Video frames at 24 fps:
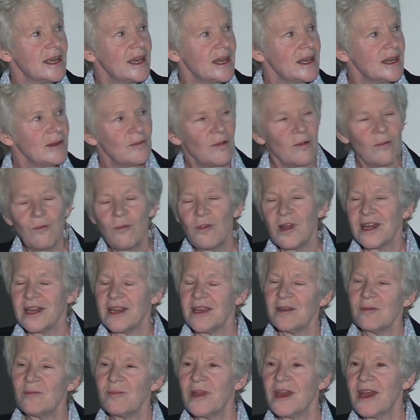and what
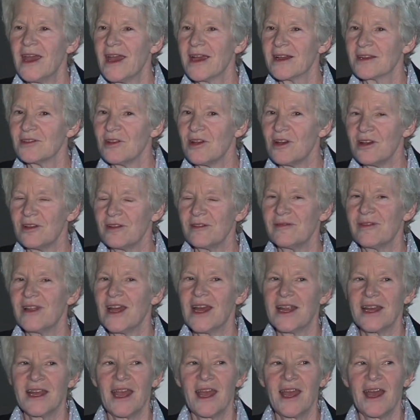impact all of
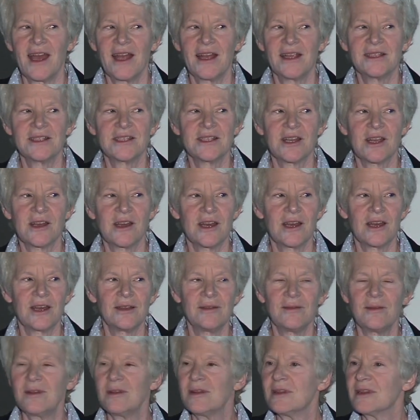that has
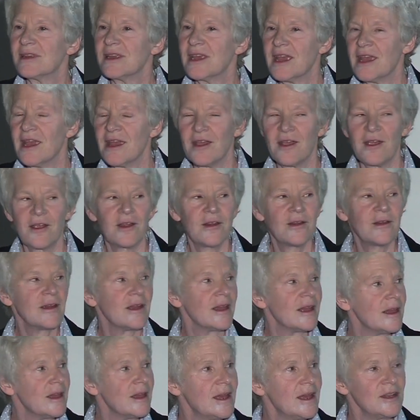on care,
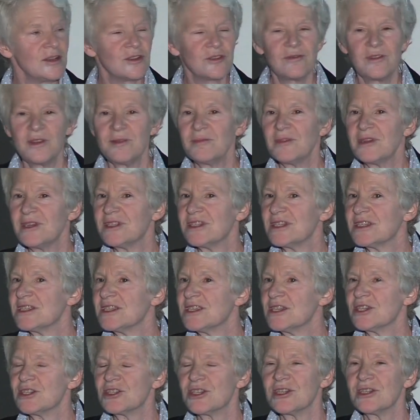treatment
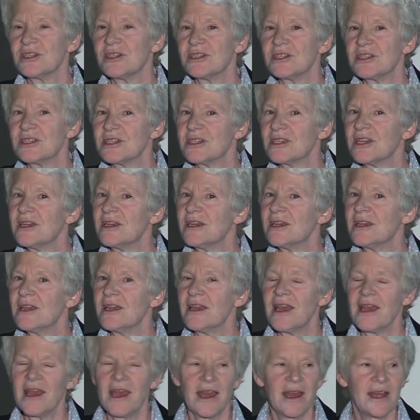decisions,
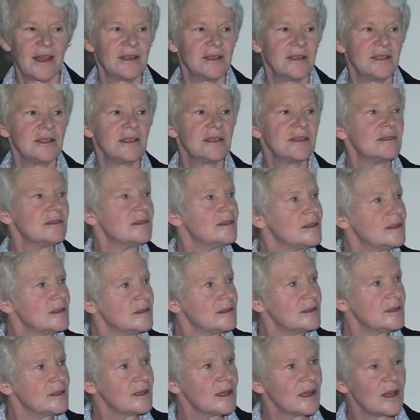and
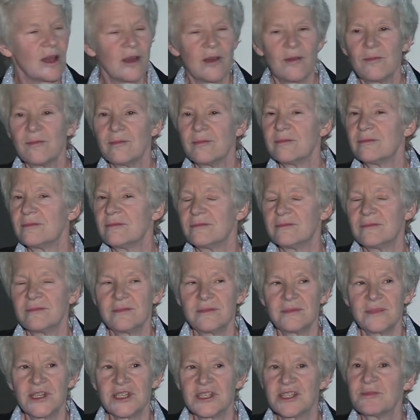
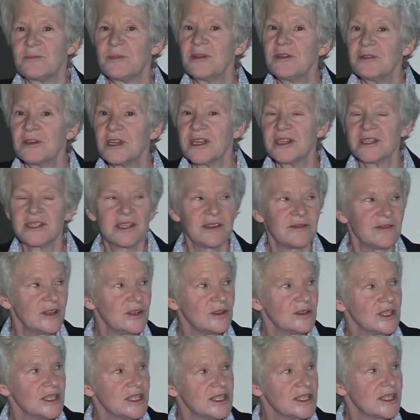experience of
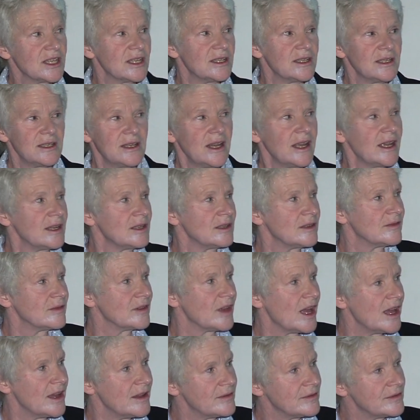illness and end of
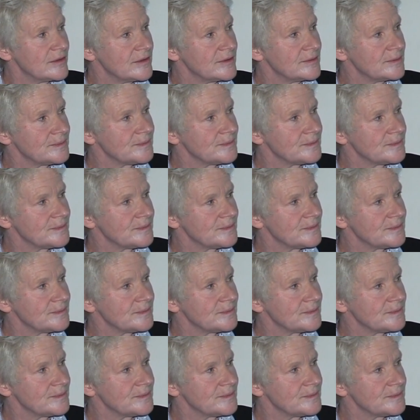life.